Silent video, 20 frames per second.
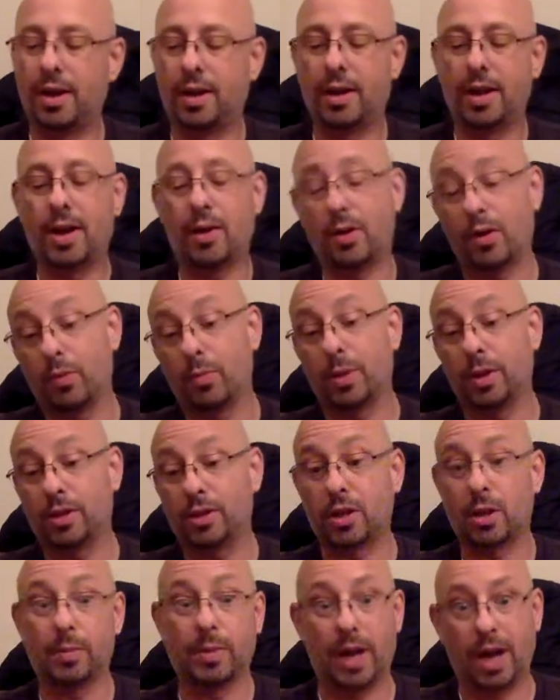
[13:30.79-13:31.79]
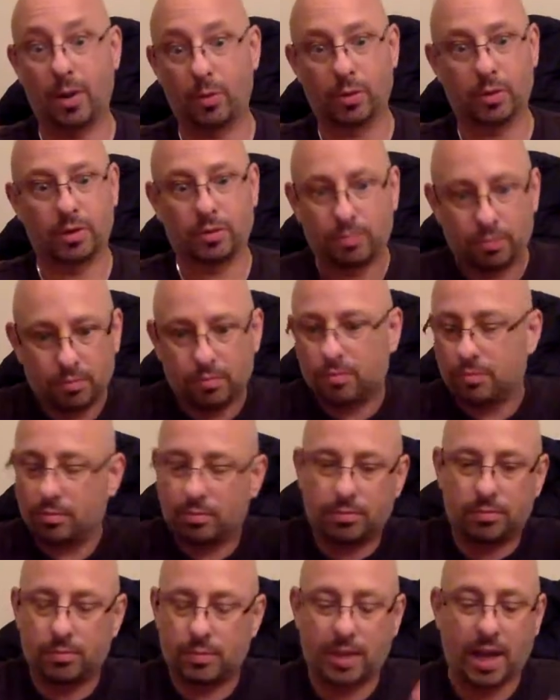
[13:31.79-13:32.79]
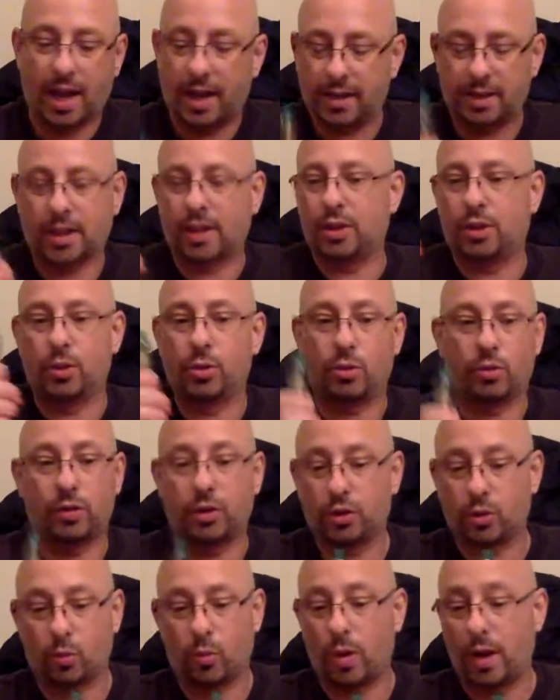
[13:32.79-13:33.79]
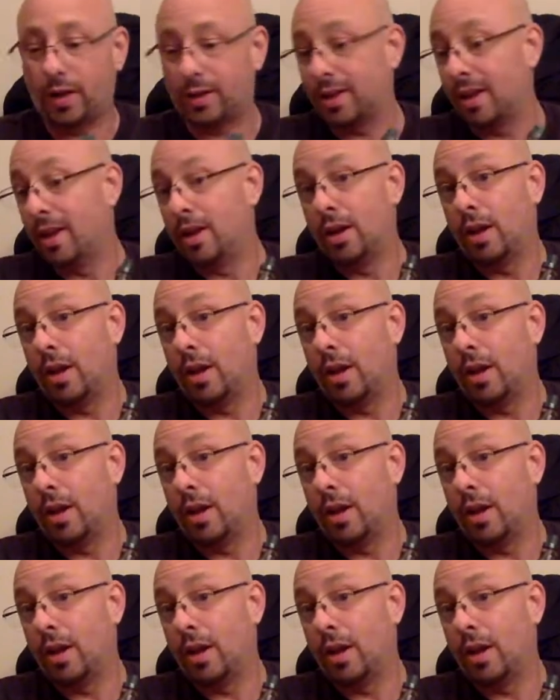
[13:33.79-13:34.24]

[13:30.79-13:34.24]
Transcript: Now everybody's coming out with tanks that can do 300 watts.